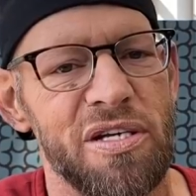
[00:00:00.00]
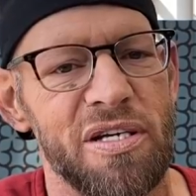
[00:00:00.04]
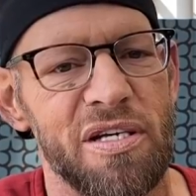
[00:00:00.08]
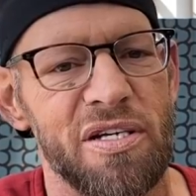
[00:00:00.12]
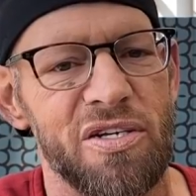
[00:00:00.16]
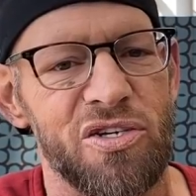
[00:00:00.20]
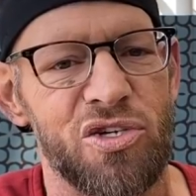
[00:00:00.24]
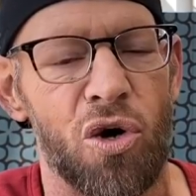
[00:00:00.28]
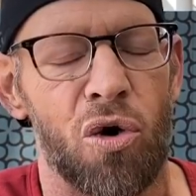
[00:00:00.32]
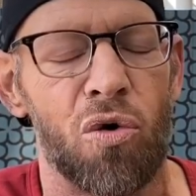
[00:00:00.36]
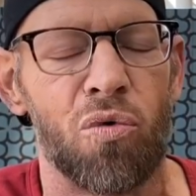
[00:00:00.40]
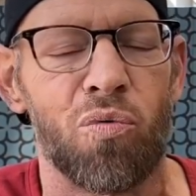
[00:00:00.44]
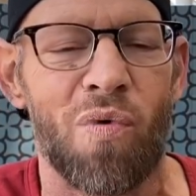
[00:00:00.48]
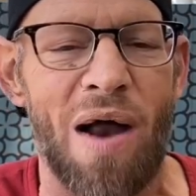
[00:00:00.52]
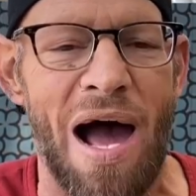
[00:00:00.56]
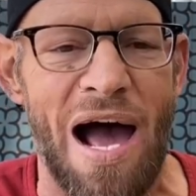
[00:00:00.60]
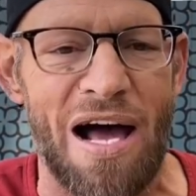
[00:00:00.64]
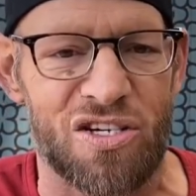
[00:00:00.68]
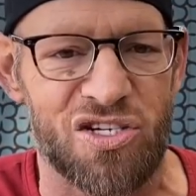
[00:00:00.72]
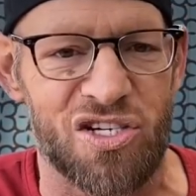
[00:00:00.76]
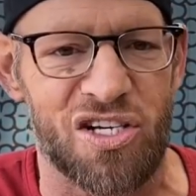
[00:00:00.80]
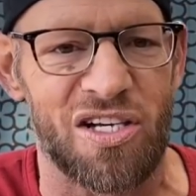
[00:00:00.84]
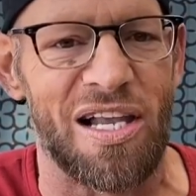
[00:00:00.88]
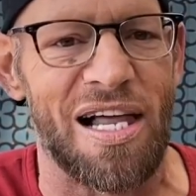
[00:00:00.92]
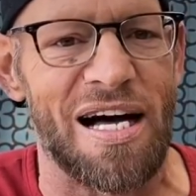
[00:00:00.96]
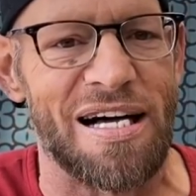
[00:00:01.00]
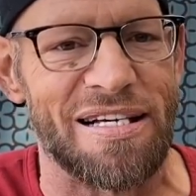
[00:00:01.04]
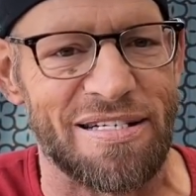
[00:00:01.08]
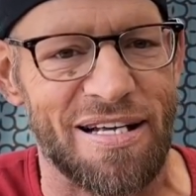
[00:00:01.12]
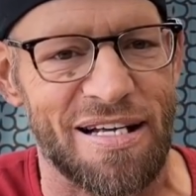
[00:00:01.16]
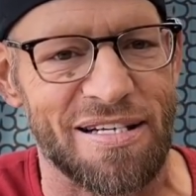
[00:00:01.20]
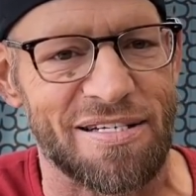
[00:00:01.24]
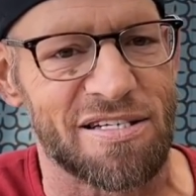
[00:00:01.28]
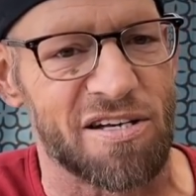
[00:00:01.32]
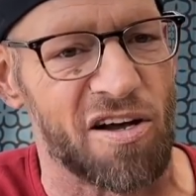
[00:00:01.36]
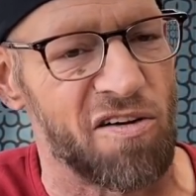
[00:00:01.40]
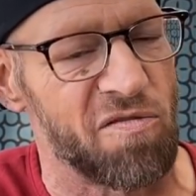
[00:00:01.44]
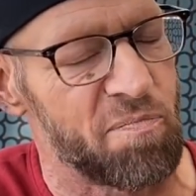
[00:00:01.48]
Don't rationalize that
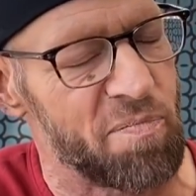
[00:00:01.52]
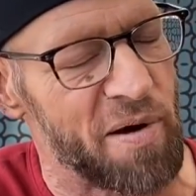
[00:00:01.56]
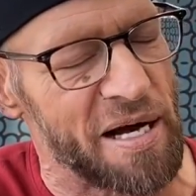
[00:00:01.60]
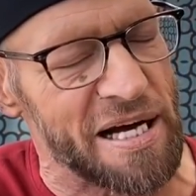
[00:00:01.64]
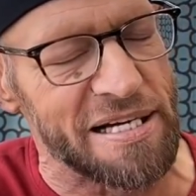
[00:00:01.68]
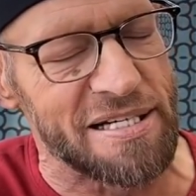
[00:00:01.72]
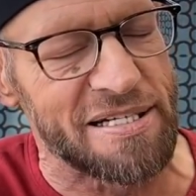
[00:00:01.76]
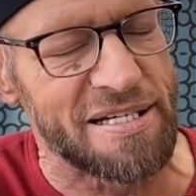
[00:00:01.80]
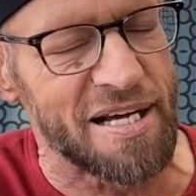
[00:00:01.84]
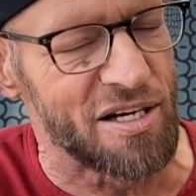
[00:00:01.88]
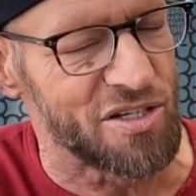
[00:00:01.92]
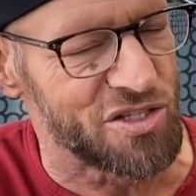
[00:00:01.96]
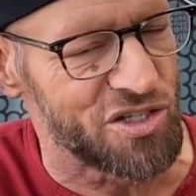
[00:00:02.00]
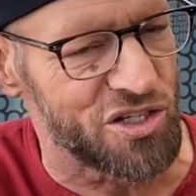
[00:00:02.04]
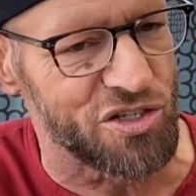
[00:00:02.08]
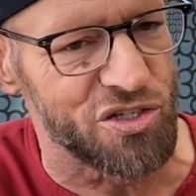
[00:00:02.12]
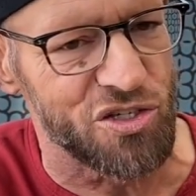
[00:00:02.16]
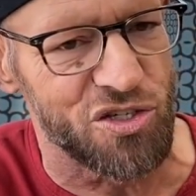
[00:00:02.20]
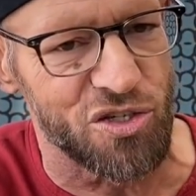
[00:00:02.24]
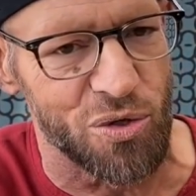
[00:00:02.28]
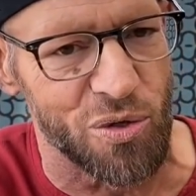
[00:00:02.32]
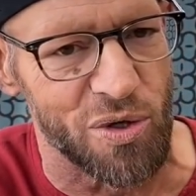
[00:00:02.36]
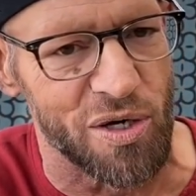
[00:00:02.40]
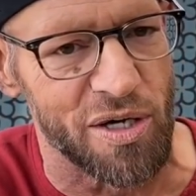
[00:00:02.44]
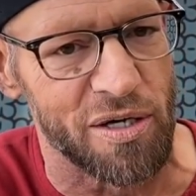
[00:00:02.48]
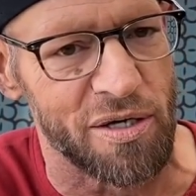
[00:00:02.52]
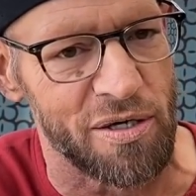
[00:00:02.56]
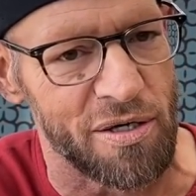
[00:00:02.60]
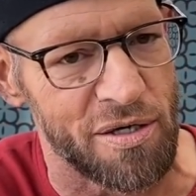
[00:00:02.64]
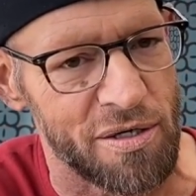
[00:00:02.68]
stuff. Pay attention to it,